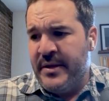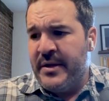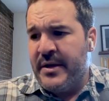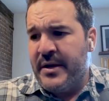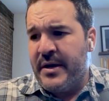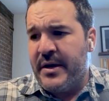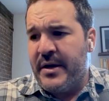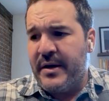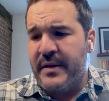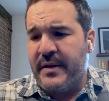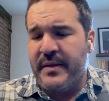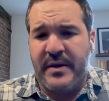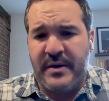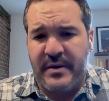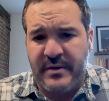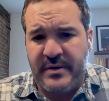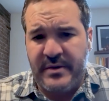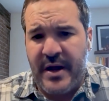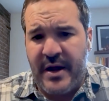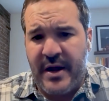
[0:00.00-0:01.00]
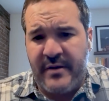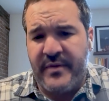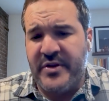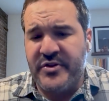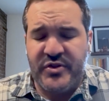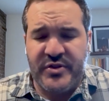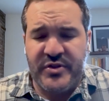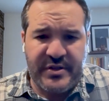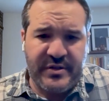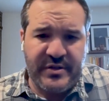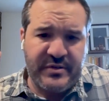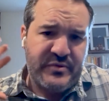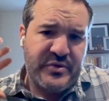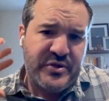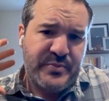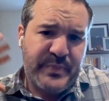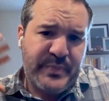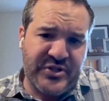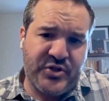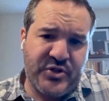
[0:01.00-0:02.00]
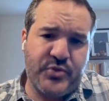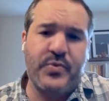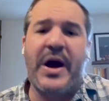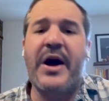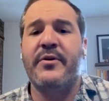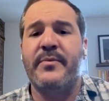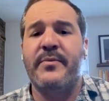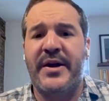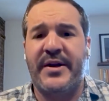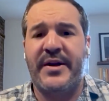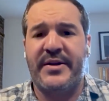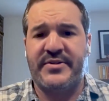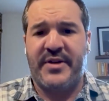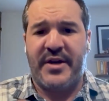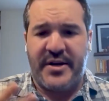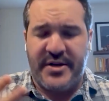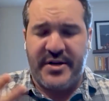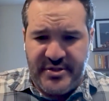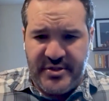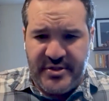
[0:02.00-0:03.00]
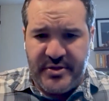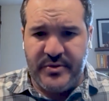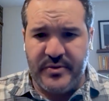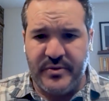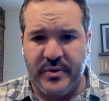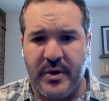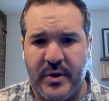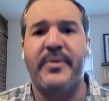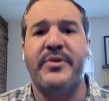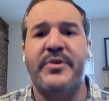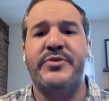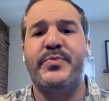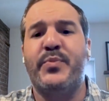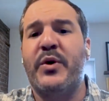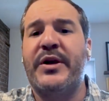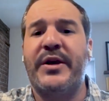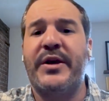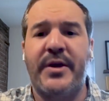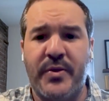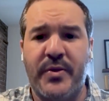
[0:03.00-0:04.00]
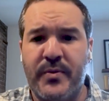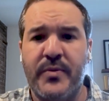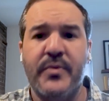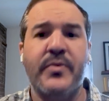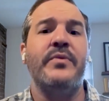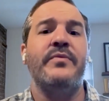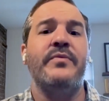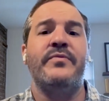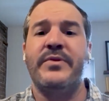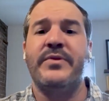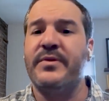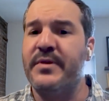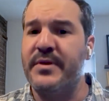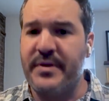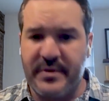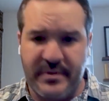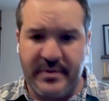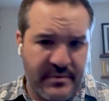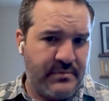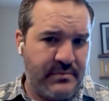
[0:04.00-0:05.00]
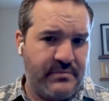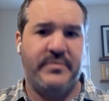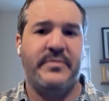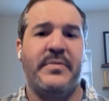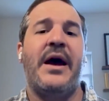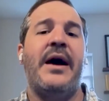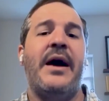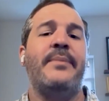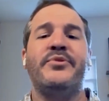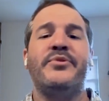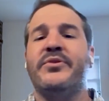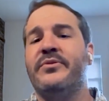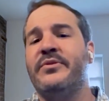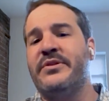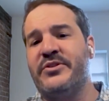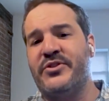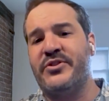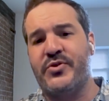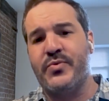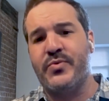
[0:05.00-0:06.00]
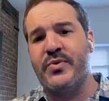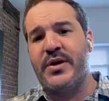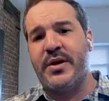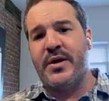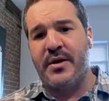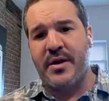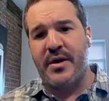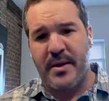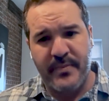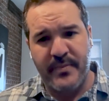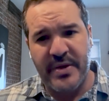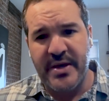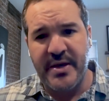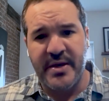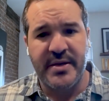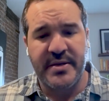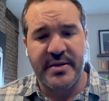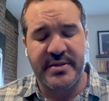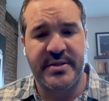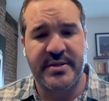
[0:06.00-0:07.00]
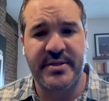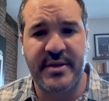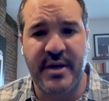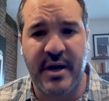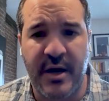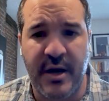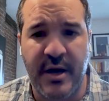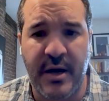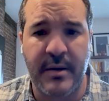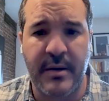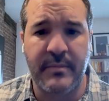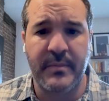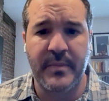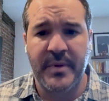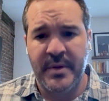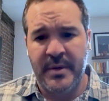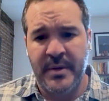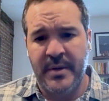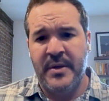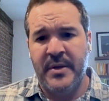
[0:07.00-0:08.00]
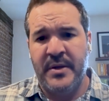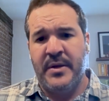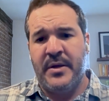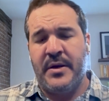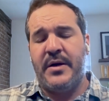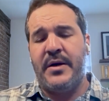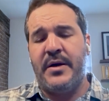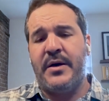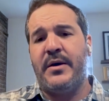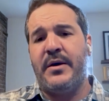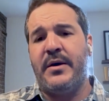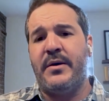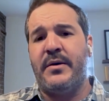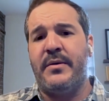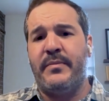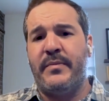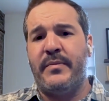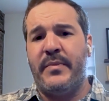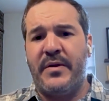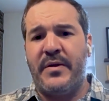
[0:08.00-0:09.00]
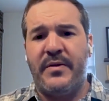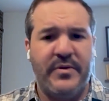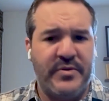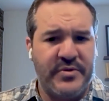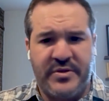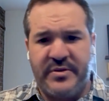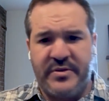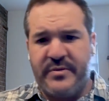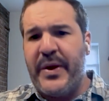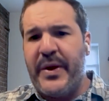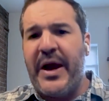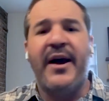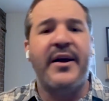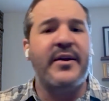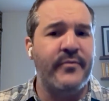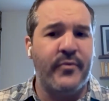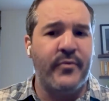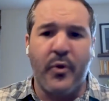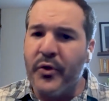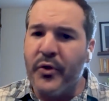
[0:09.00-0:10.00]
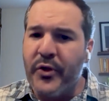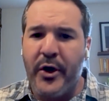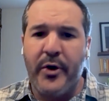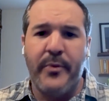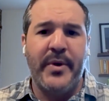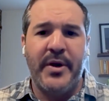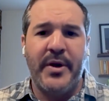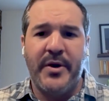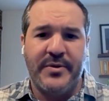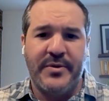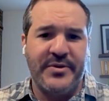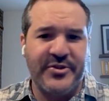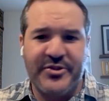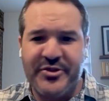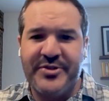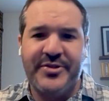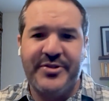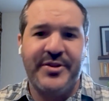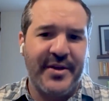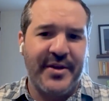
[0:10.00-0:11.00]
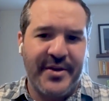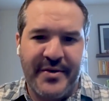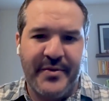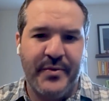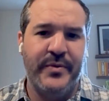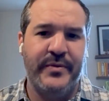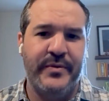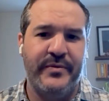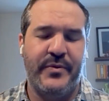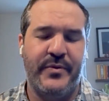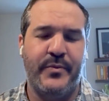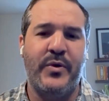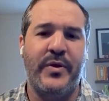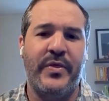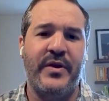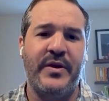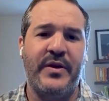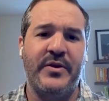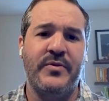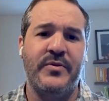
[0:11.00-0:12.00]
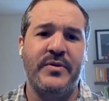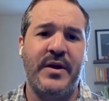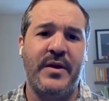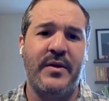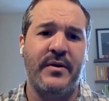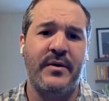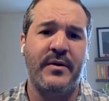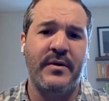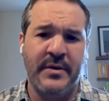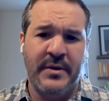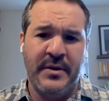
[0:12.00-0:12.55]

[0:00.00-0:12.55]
And then, yeah, eventually just being surrounded by anxiety to almost breaking through and feeling absolutely serene, at peace, calm. And there's a back and forth element. It wasn't just like from one thing to another.